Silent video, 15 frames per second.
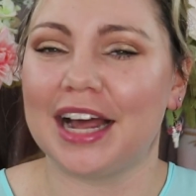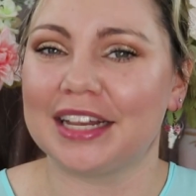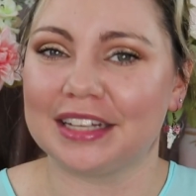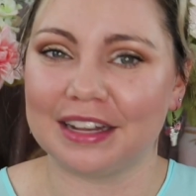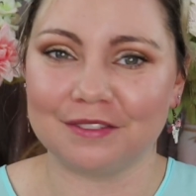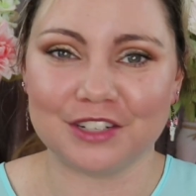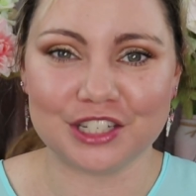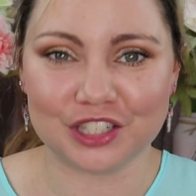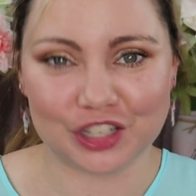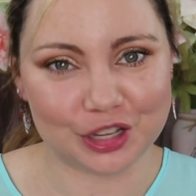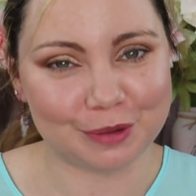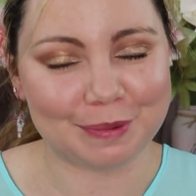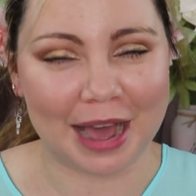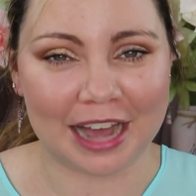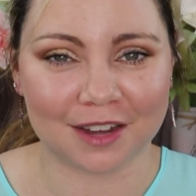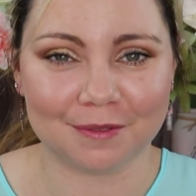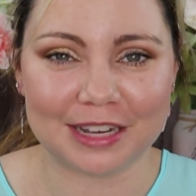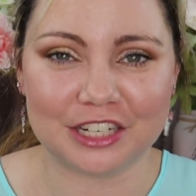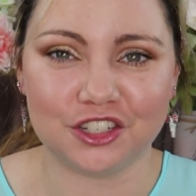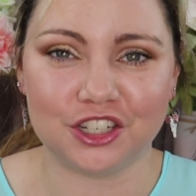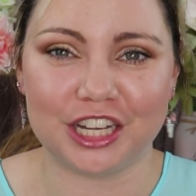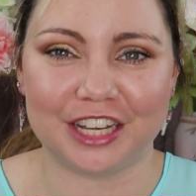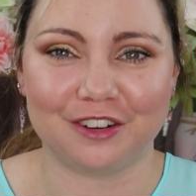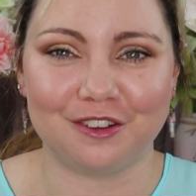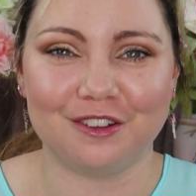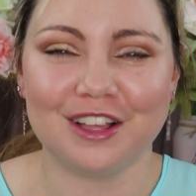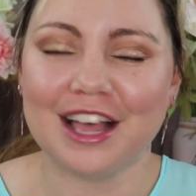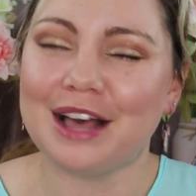I'd love to see you back on my channel.